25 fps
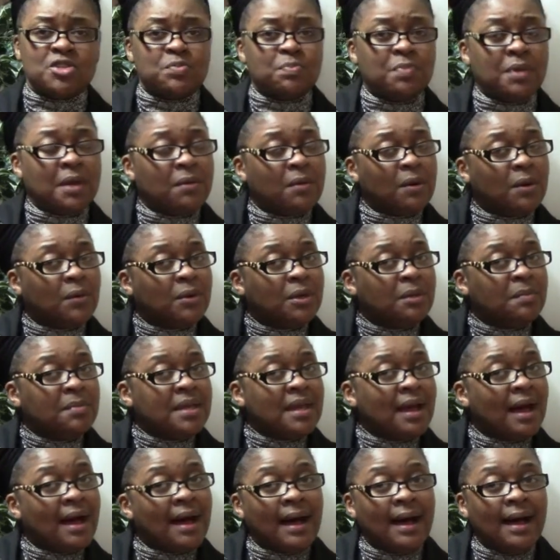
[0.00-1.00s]
spirit will
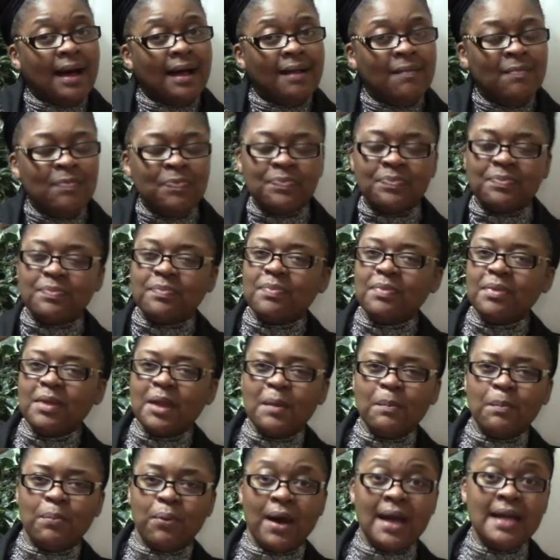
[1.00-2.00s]
be high.
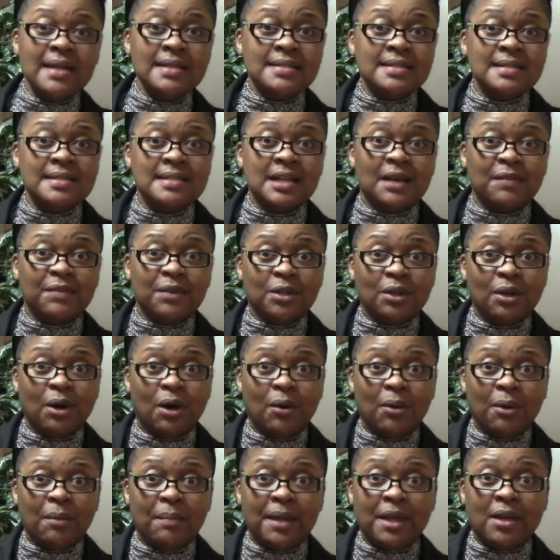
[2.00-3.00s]
Praises of the
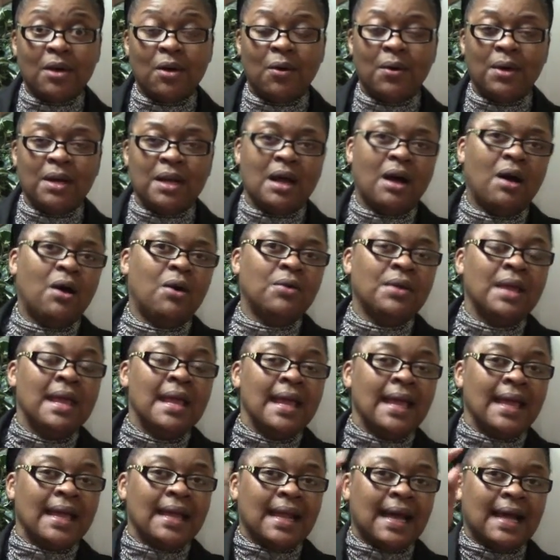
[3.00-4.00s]
Lord will be going on,
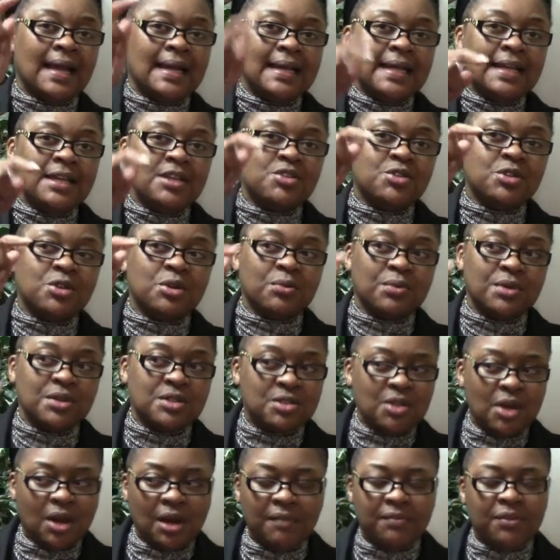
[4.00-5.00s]
and I need you to
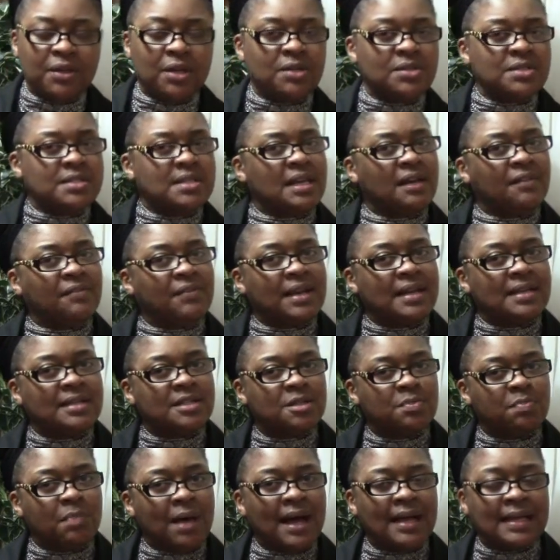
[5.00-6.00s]
reserve yourself a
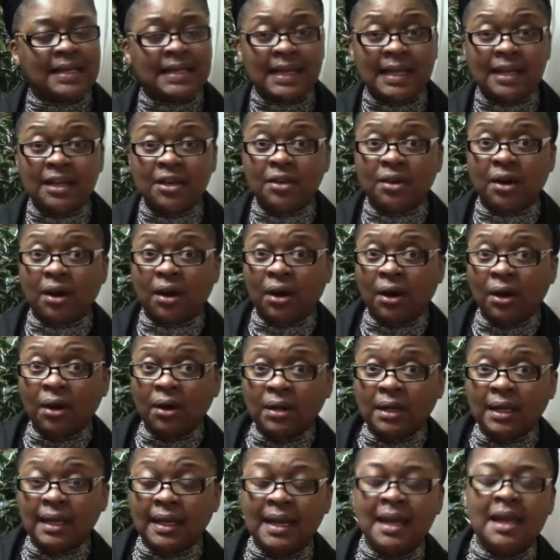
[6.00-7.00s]
spot. Get here
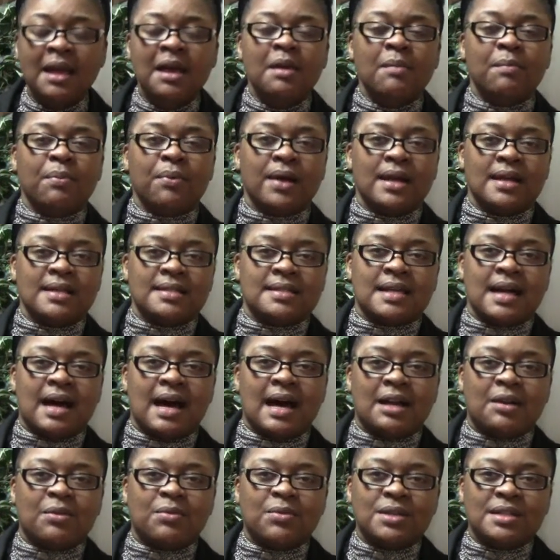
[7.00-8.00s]
early. Praise
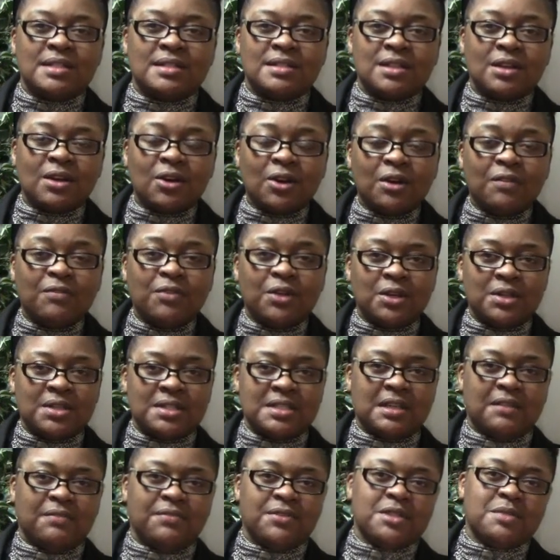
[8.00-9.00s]
God, and reserve
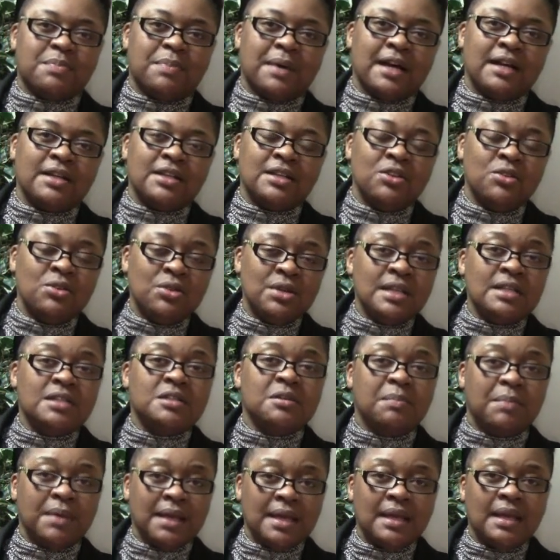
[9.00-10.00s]
yourself a spot. You need
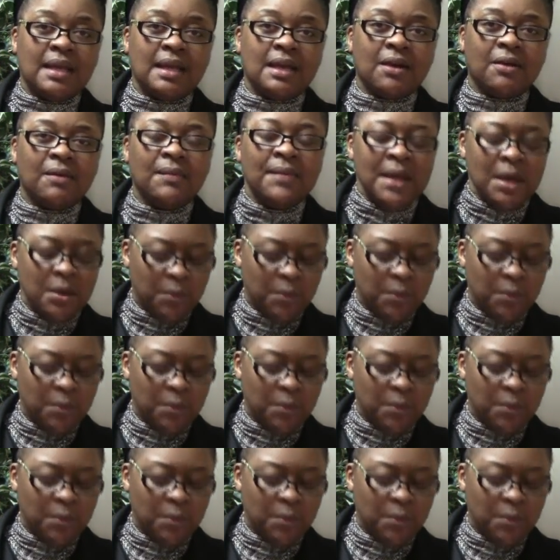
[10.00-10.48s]
to be here.